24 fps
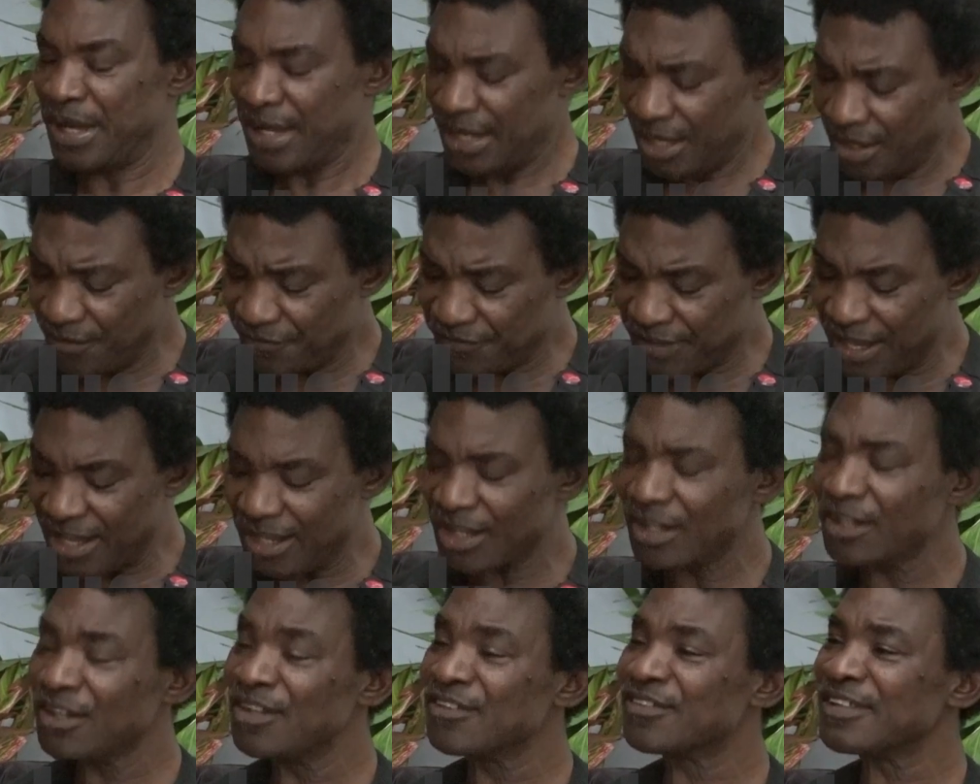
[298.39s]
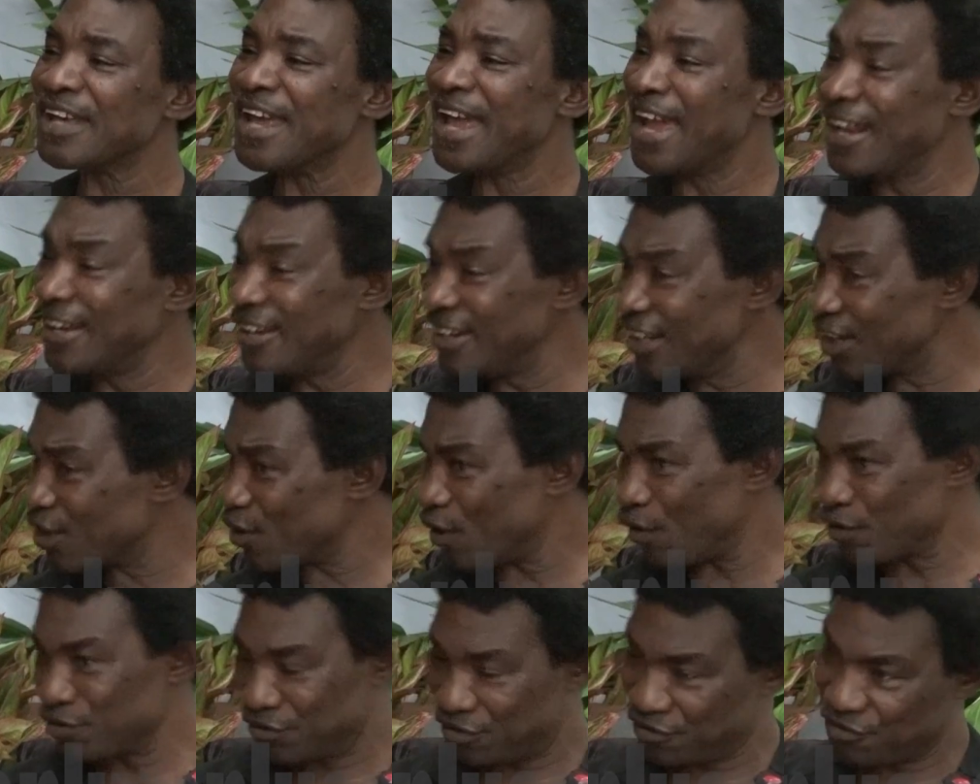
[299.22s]
If there is any
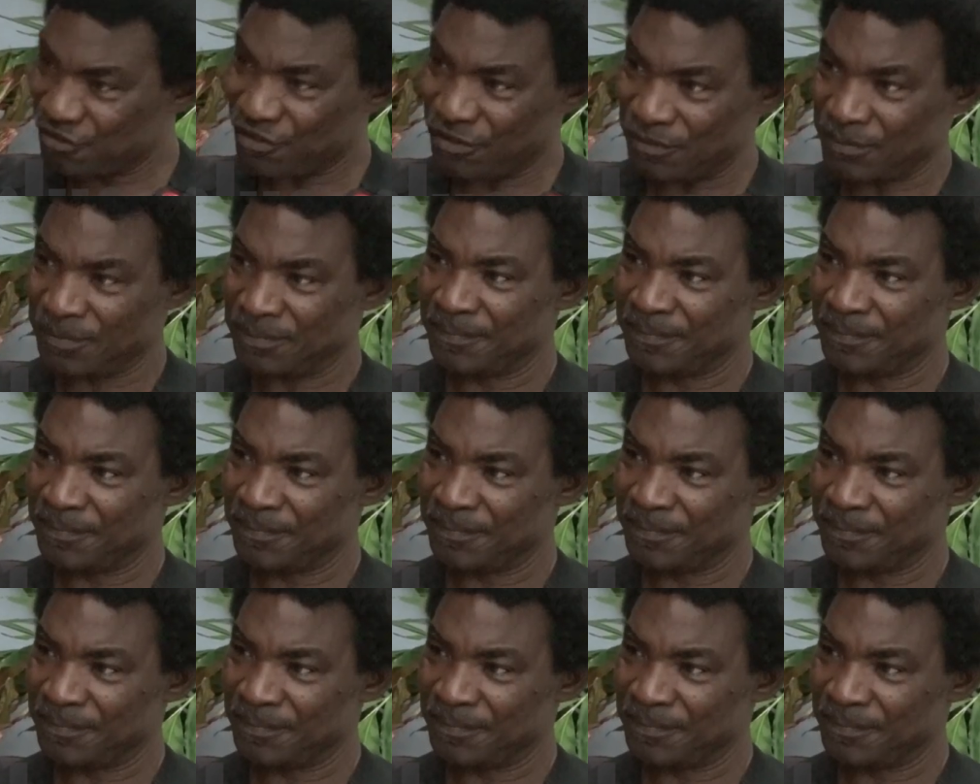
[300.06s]
condition